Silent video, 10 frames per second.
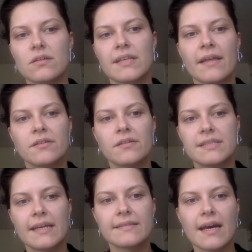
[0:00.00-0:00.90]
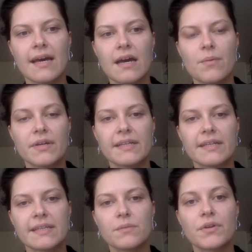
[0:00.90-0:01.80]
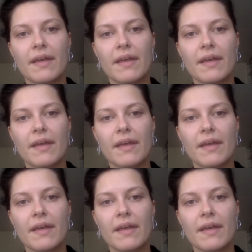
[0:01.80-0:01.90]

on gathered data, predict and